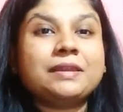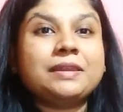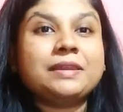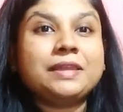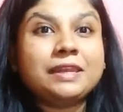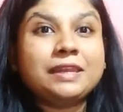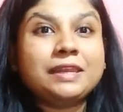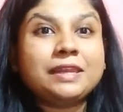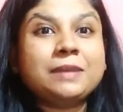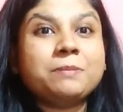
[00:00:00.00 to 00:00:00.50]

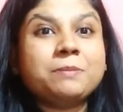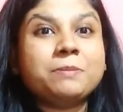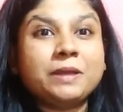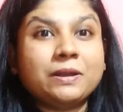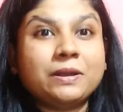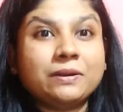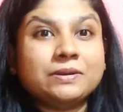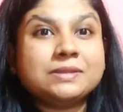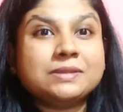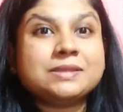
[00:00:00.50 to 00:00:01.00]
need it,
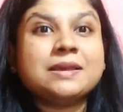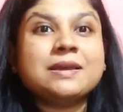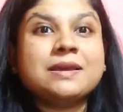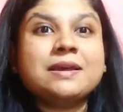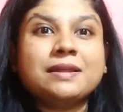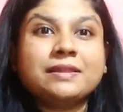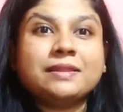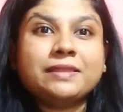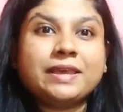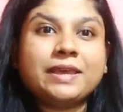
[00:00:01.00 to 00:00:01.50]
because
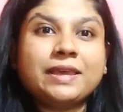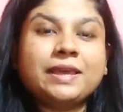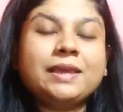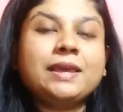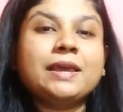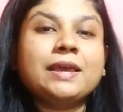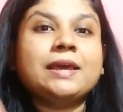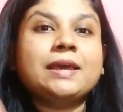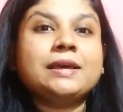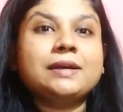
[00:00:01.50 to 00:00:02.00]

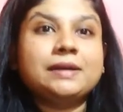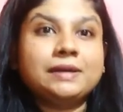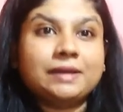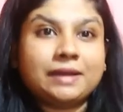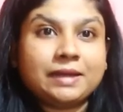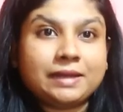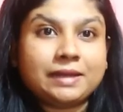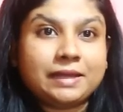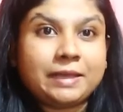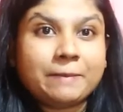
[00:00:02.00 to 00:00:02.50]
they
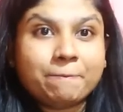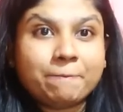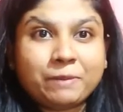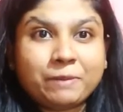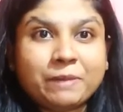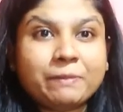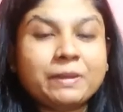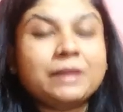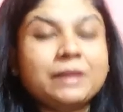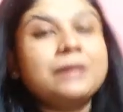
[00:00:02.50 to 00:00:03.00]

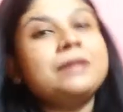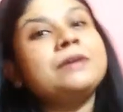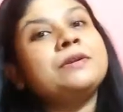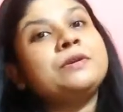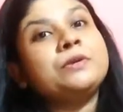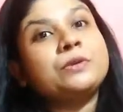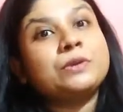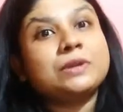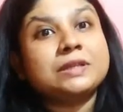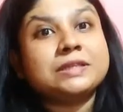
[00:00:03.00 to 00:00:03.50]
implement
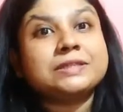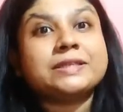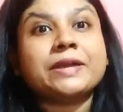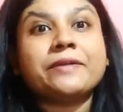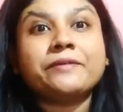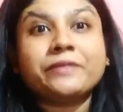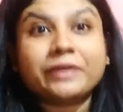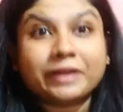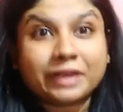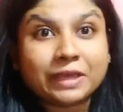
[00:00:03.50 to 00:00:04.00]
rules
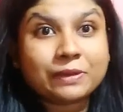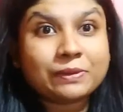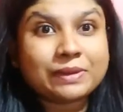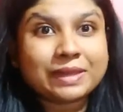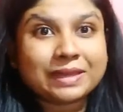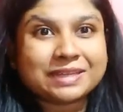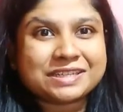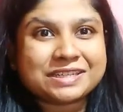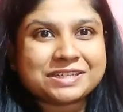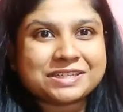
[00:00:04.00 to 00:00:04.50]
and
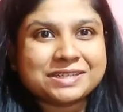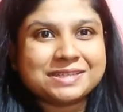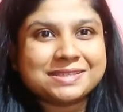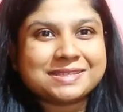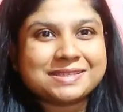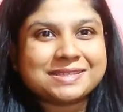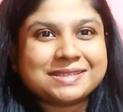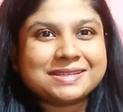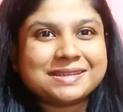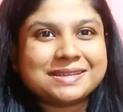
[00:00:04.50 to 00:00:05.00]

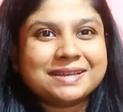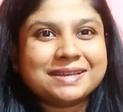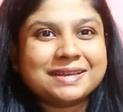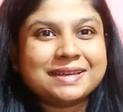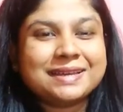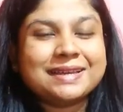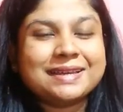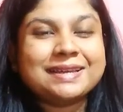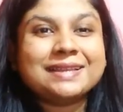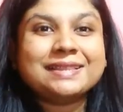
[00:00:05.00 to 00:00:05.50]
regulations.
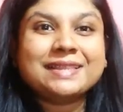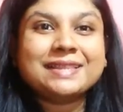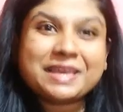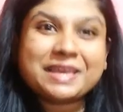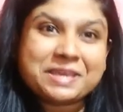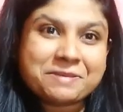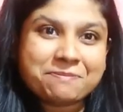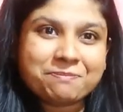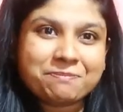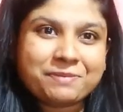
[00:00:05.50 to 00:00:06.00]
They
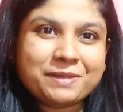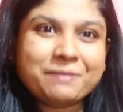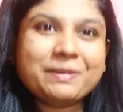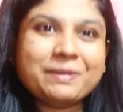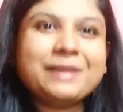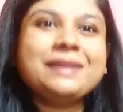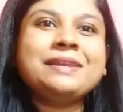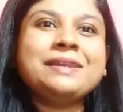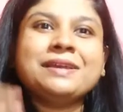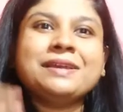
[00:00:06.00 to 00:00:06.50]

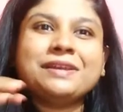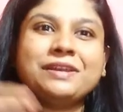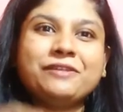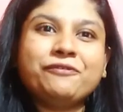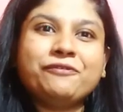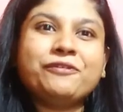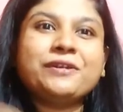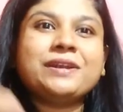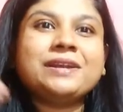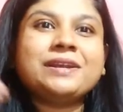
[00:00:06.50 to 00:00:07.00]
implement
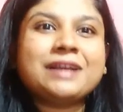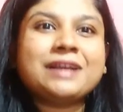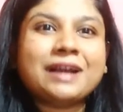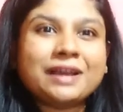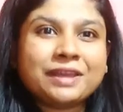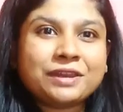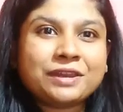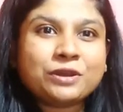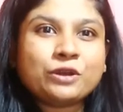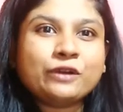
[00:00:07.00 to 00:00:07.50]
different
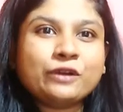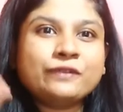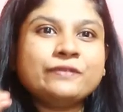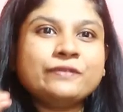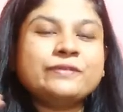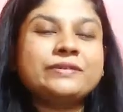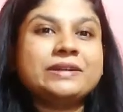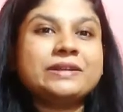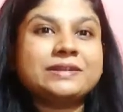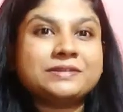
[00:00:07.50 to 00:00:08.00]
kind of
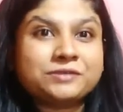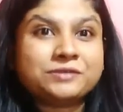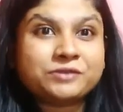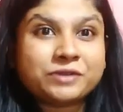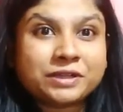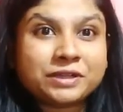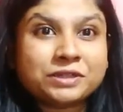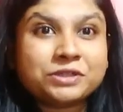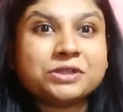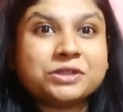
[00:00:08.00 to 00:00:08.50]

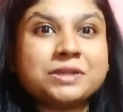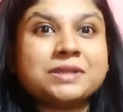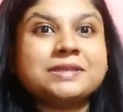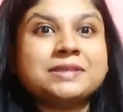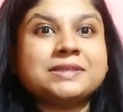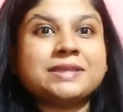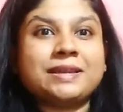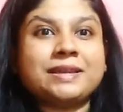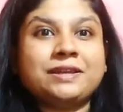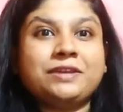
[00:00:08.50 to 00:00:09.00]

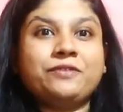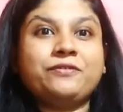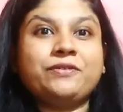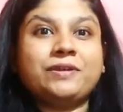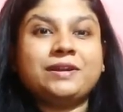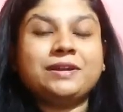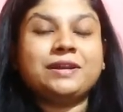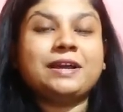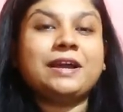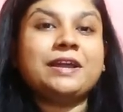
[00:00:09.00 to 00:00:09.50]
restrictions and
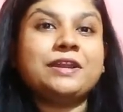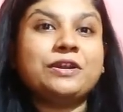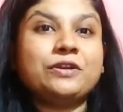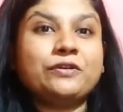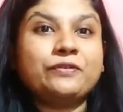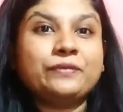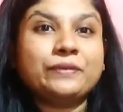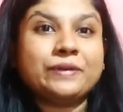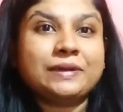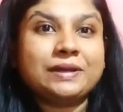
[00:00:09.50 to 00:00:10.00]
different kind
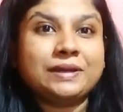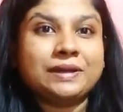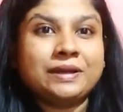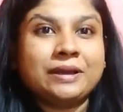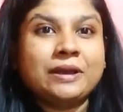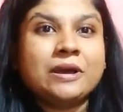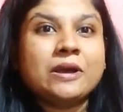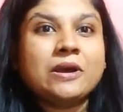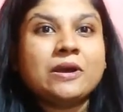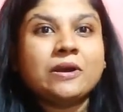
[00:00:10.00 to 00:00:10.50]
of
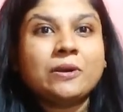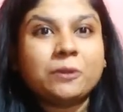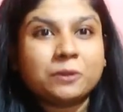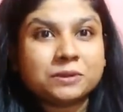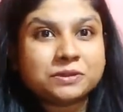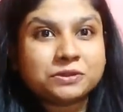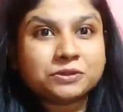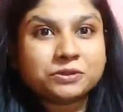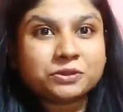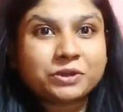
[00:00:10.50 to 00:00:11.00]

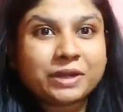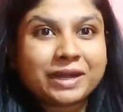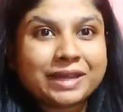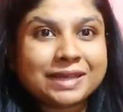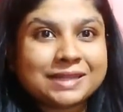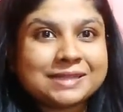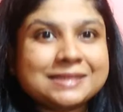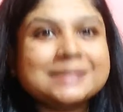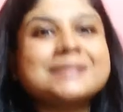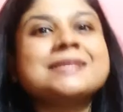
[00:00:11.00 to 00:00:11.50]

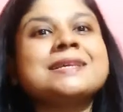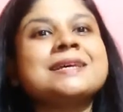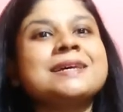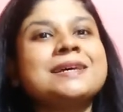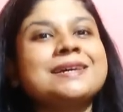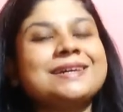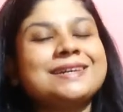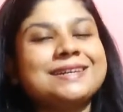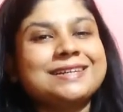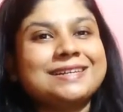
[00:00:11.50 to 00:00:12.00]
constraints,
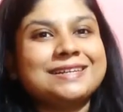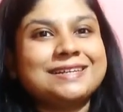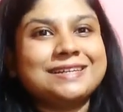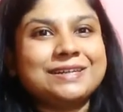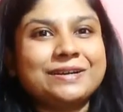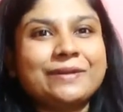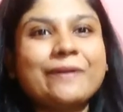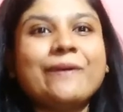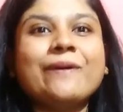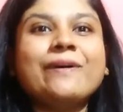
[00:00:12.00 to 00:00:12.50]

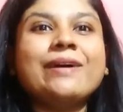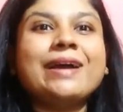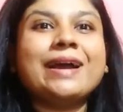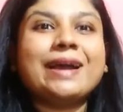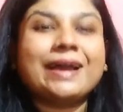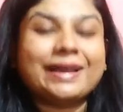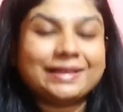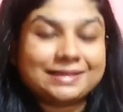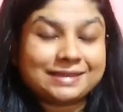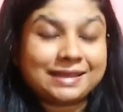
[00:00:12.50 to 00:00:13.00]
or
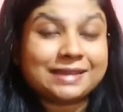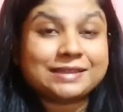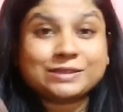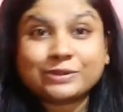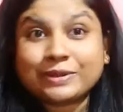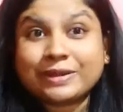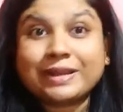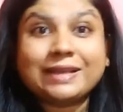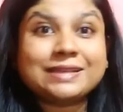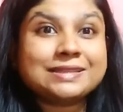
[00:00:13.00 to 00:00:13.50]

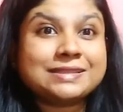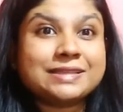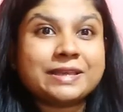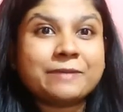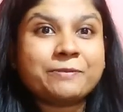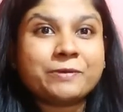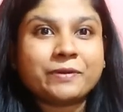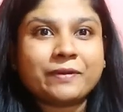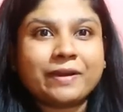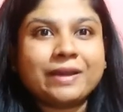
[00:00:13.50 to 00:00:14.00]
as well as
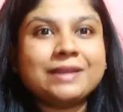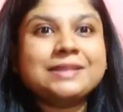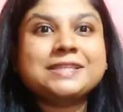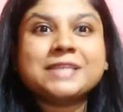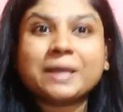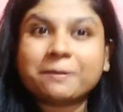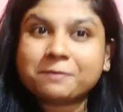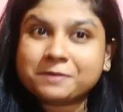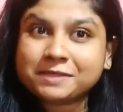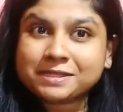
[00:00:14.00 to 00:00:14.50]
they provide
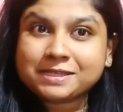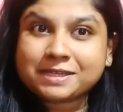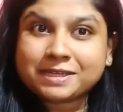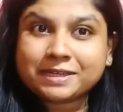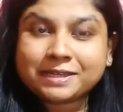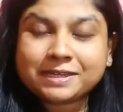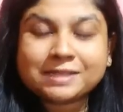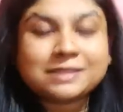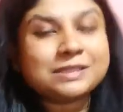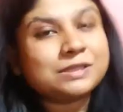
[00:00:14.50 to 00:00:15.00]

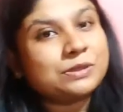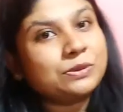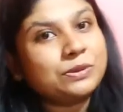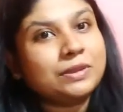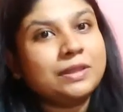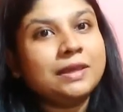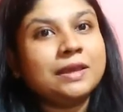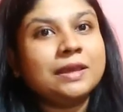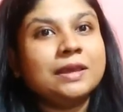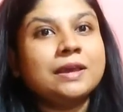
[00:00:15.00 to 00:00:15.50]
subsidiaries to
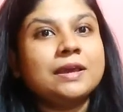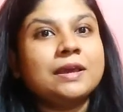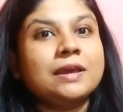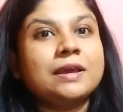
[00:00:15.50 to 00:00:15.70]
the